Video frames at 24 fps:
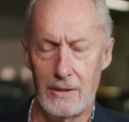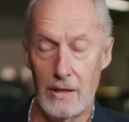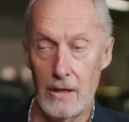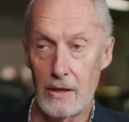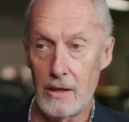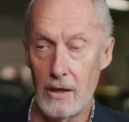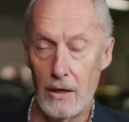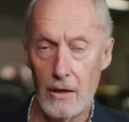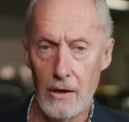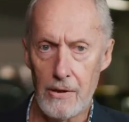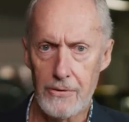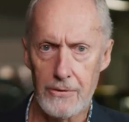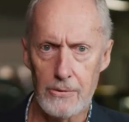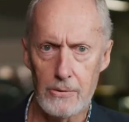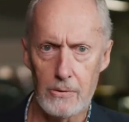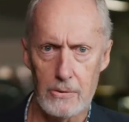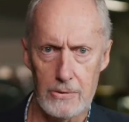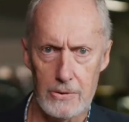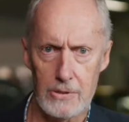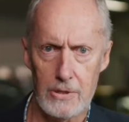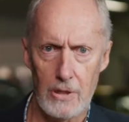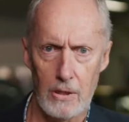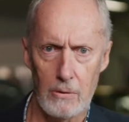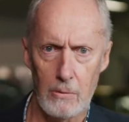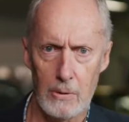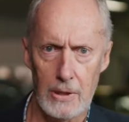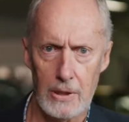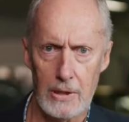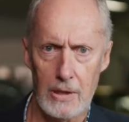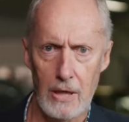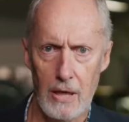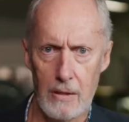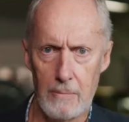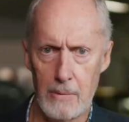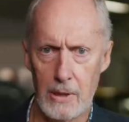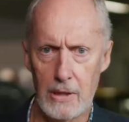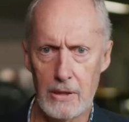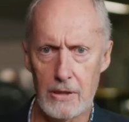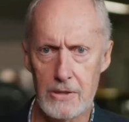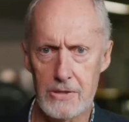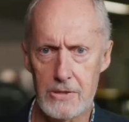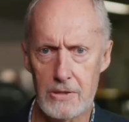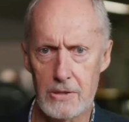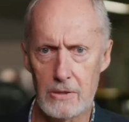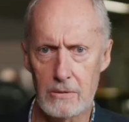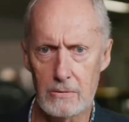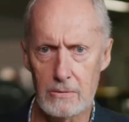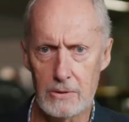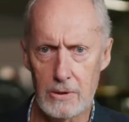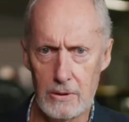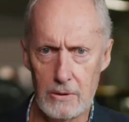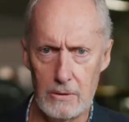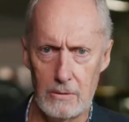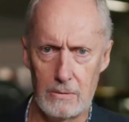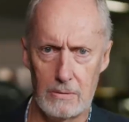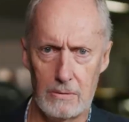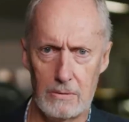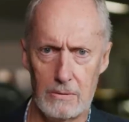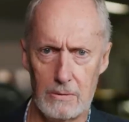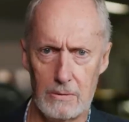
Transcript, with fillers: I, I thought so when it came out, I still do